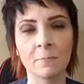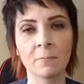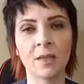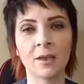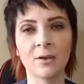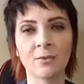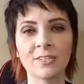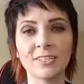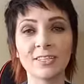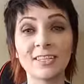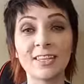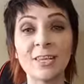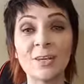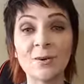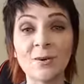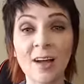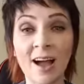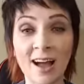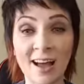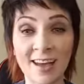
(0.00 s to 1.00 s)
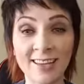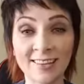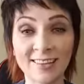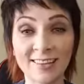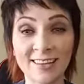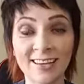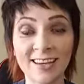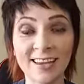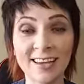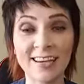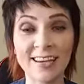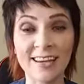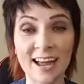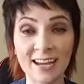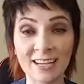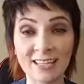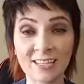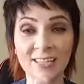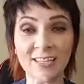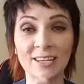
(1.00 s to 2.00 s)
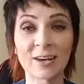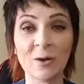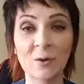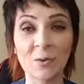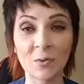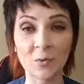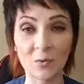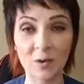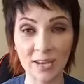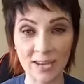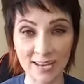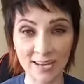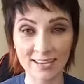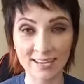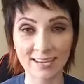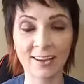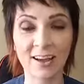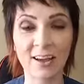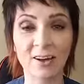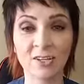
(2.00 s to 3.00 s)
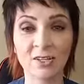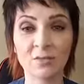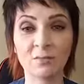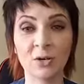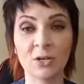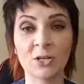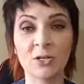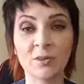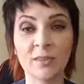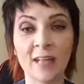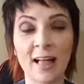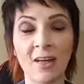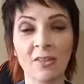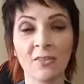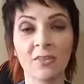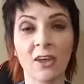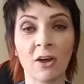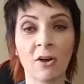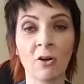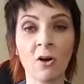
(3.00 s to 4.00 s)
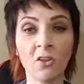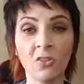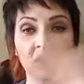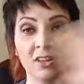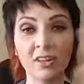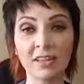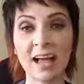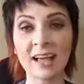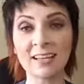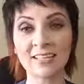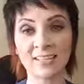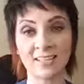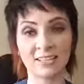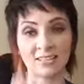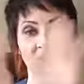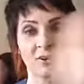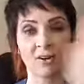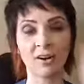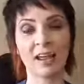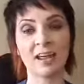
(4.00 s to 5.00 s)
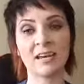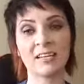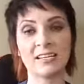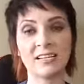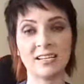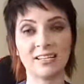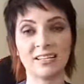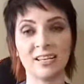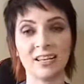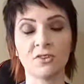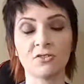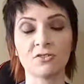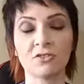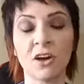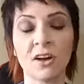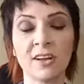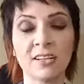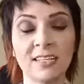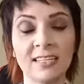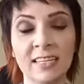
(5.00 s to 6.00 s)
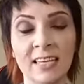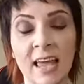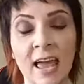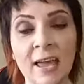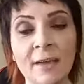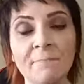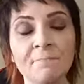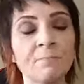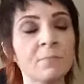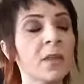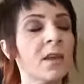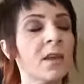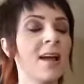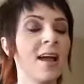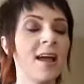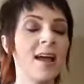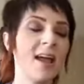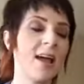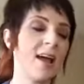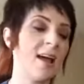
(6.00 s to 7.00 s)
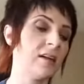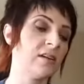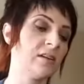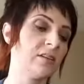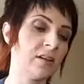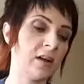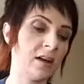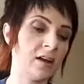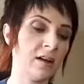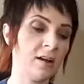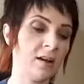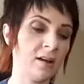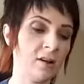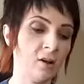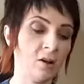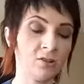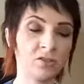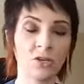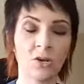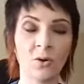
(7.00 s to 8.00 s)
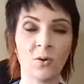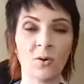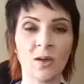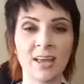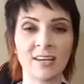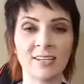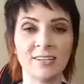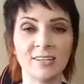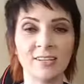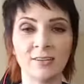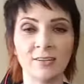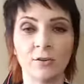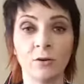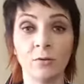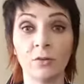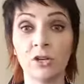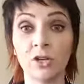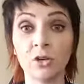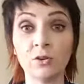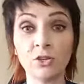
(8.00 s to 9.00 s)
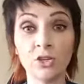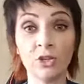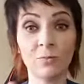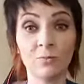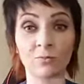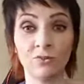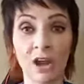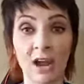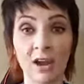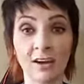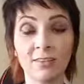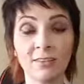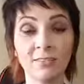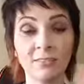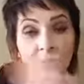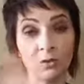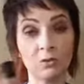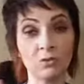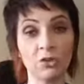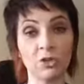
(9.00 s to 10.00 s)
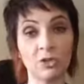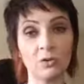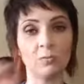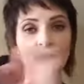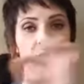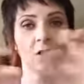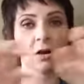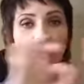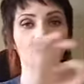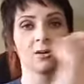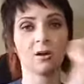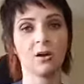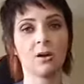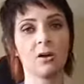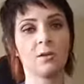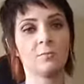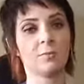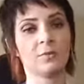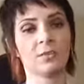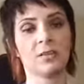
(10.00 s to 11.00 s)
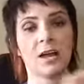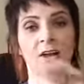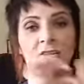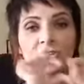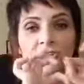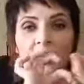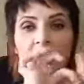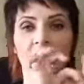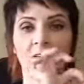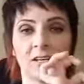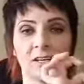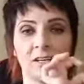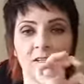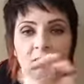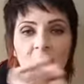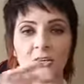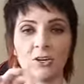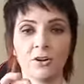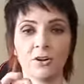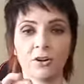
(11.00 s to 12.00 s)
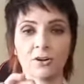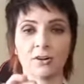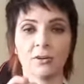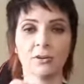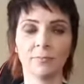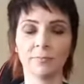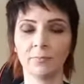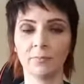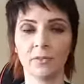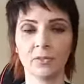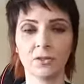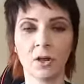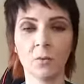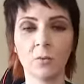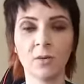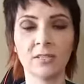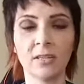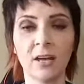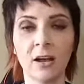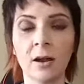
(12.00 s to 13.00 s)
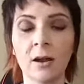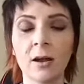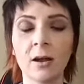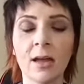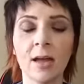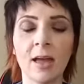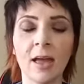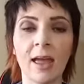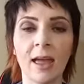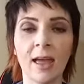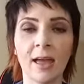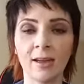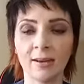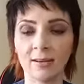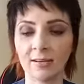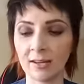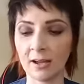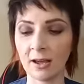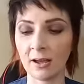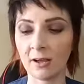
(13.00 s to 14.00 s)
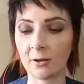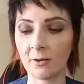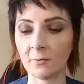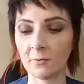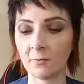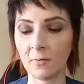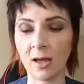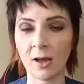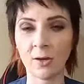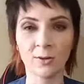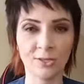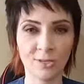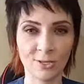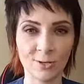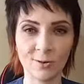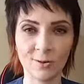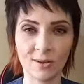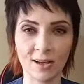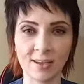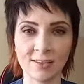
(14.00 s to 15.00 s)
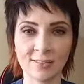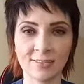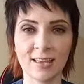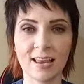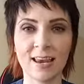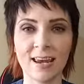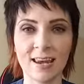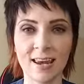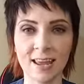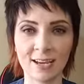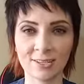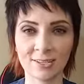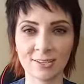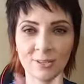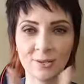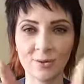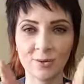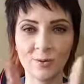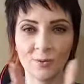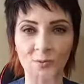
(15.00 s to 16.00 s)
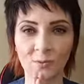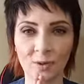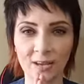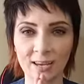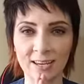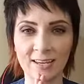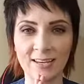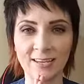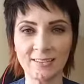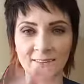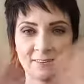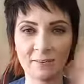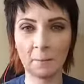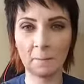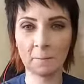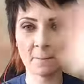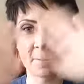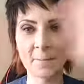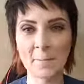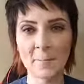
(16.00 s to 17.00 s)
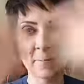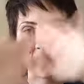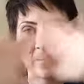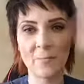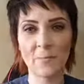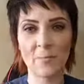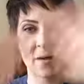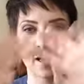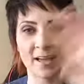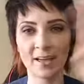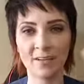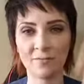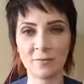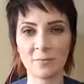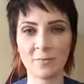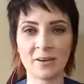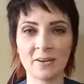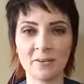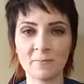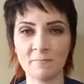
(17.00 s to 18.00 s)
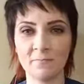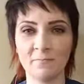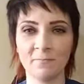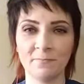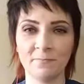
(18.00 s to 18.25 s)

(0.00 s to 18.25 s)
And I will see you guys next week on Spiritual Healthcare. All the classes are on entityseeker.ca and also the YouTube channel, youtube.com/entityseeker. It's always there. And I will see you guys next week. Bye, everybody.